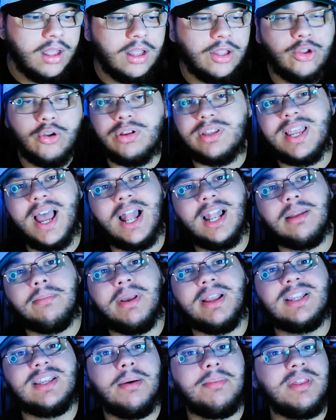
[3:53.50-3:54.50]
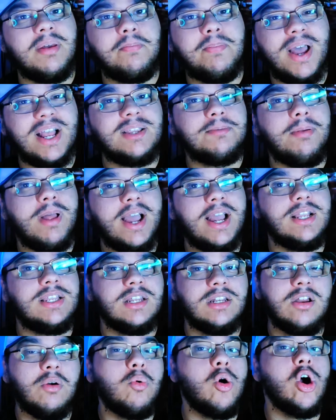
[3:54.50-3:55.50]
You're telling me some of the best players
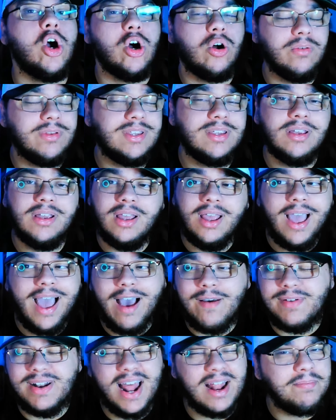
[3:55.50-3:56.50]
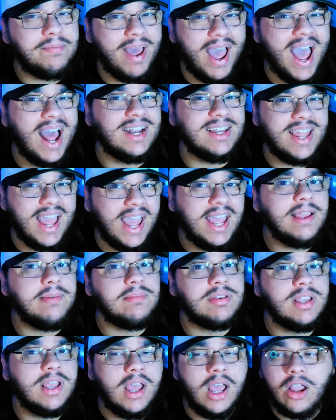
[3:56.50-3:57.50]
in the world haven't had bad
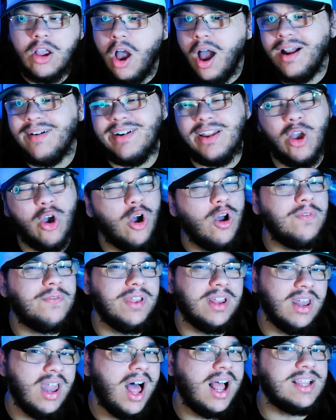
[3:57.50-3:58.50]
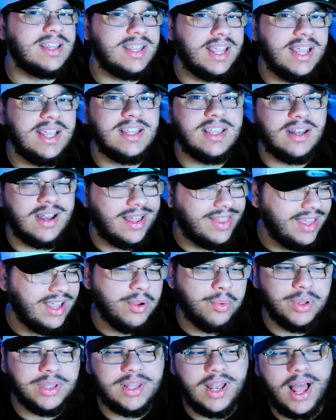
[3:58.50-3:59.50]
games? Kyrie Irving last season, I think
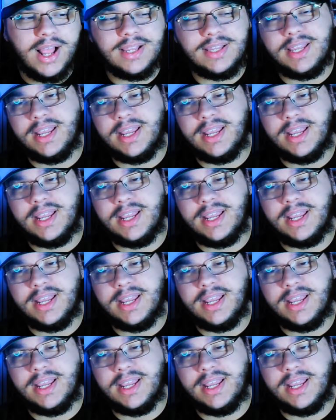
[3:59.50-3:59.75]
it was last